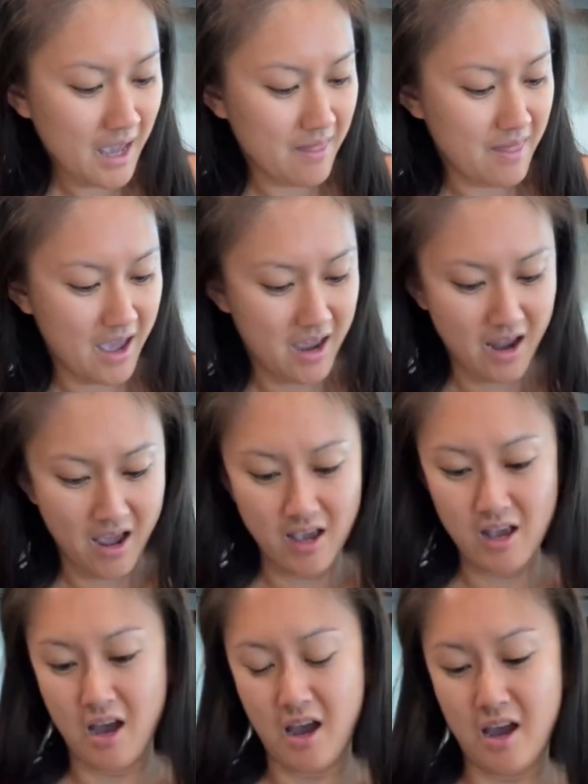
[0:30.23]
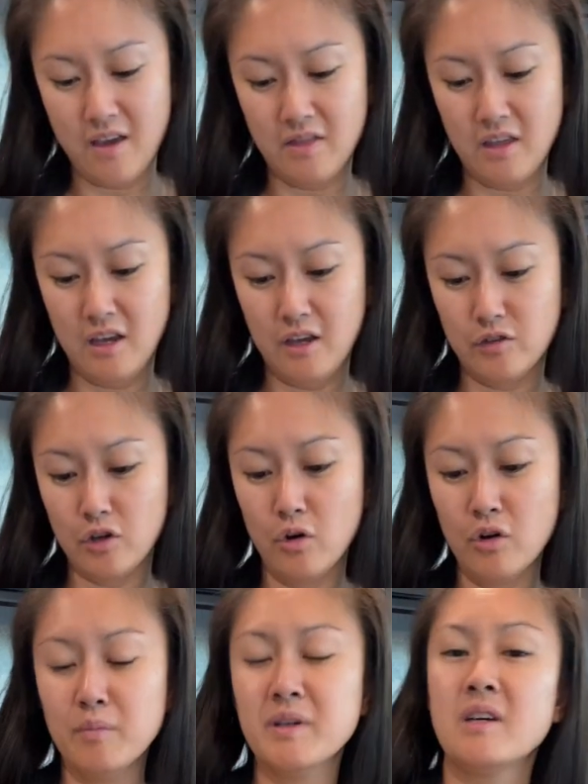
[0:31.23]
Then I got these
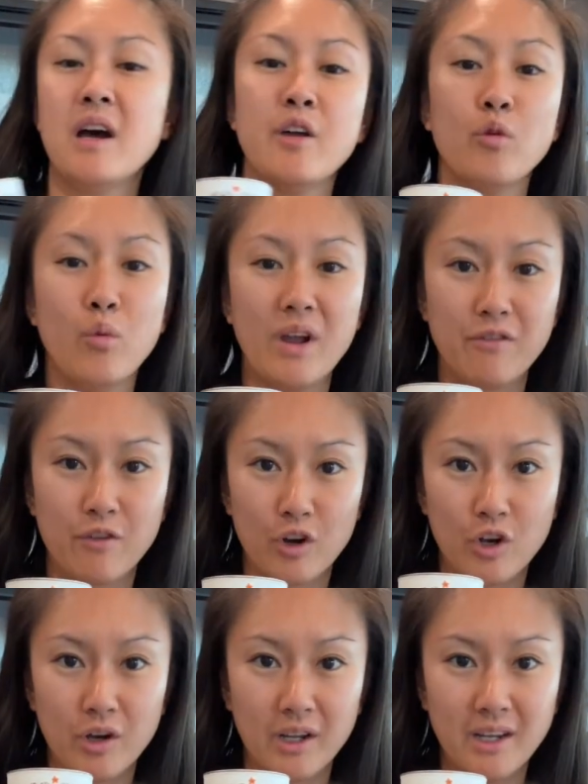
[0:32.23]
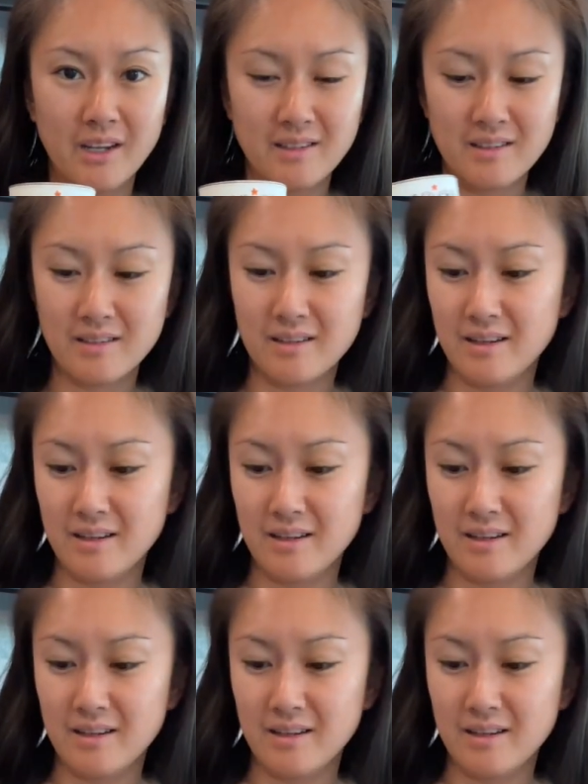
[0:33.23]
Cocoa Baton wafer cookies.